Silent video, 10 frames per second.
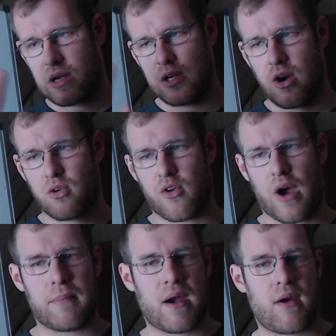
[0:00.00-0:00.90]
you know,
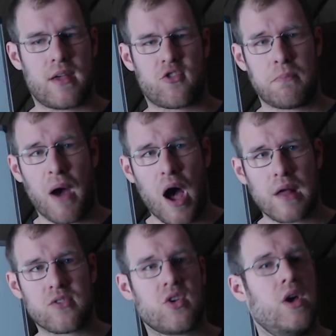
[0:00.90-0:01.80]
grub area
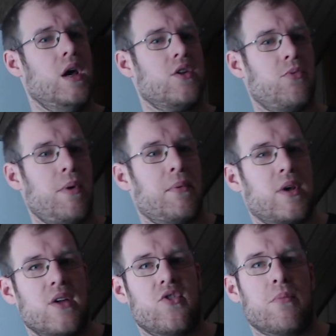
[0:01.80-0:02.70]
spawns to be able
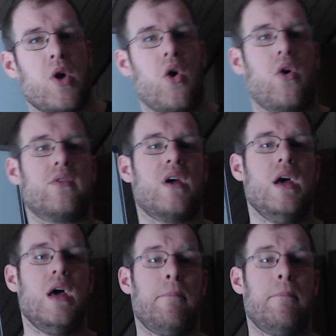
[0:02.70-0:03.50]
to get some gold.